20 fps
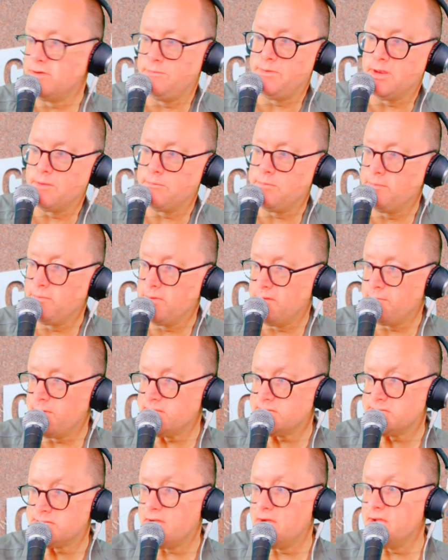being people at my
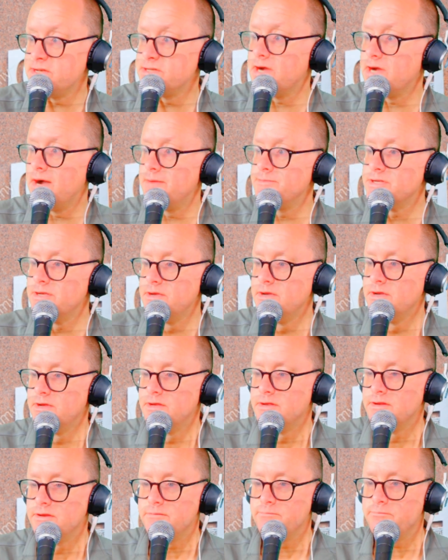side jobs,
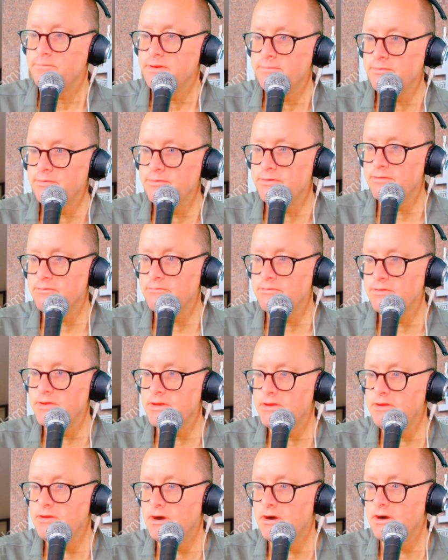people don't really
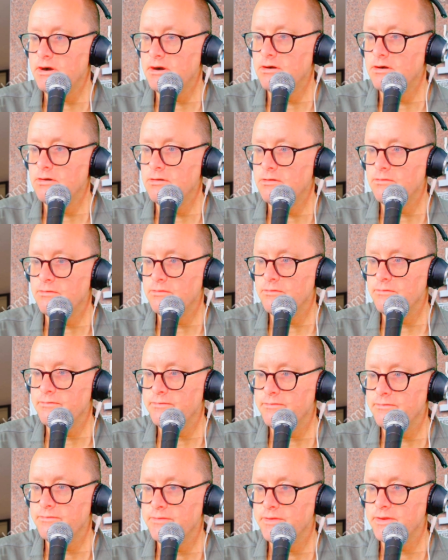know,
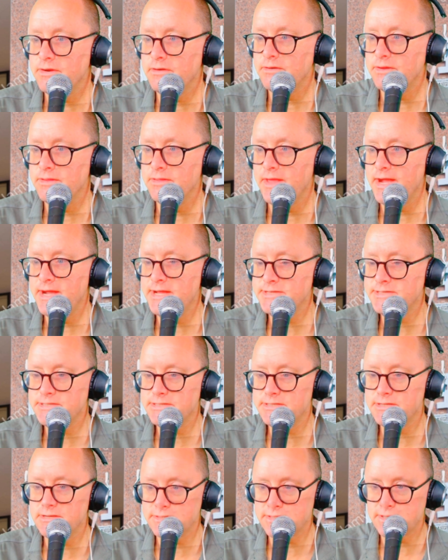unless
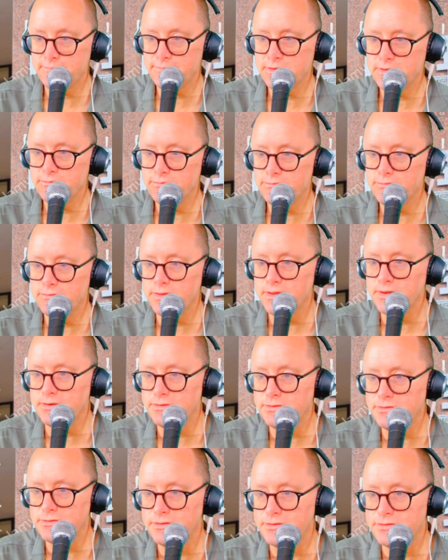there's something
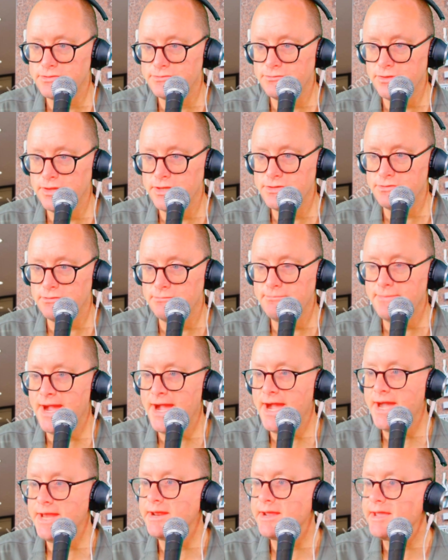that's really
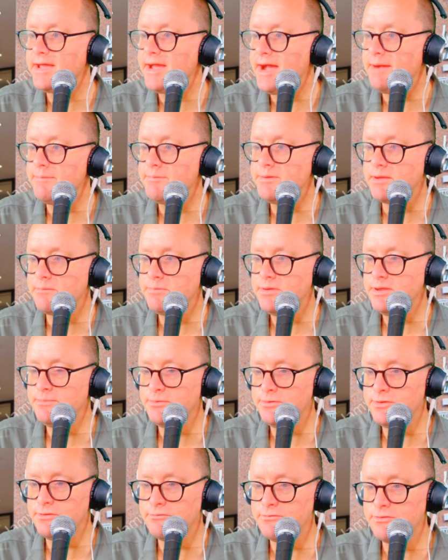dramatic happening,
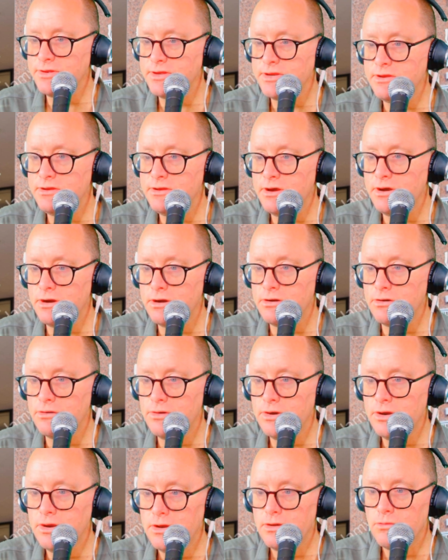people don't really
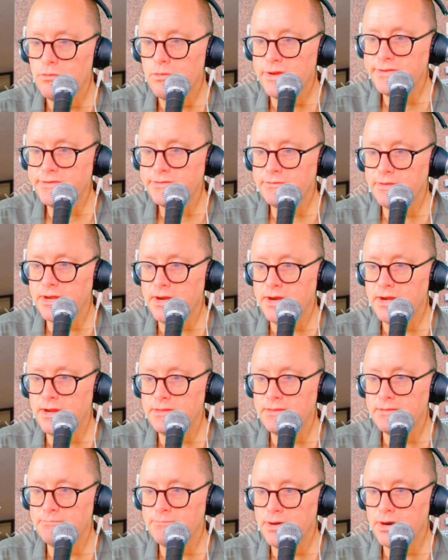know what's going on
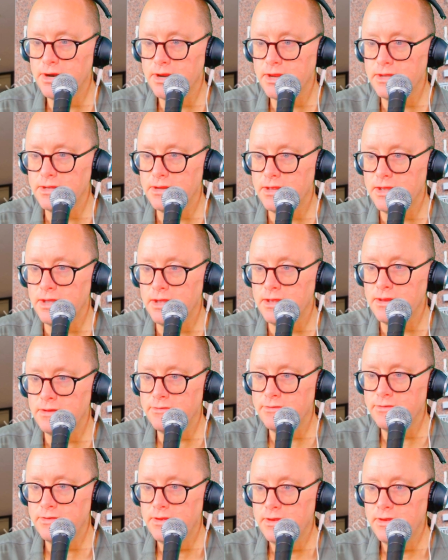in the market. And